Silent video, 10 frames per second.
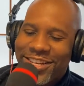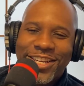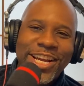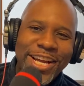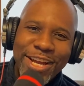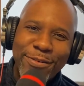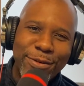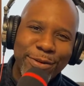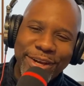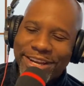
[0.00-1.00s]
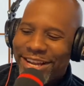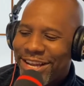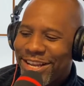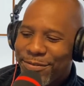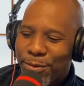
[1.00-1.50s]

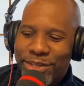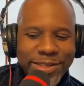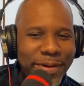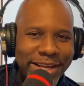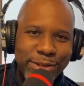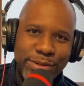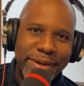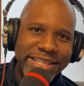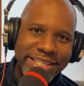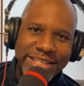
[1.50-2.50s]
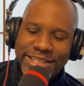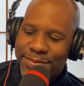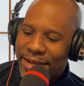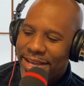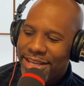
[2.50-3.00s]
If you're with somebody who's basic in
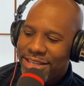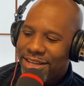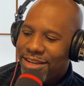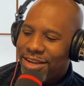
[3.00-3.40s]
Japan,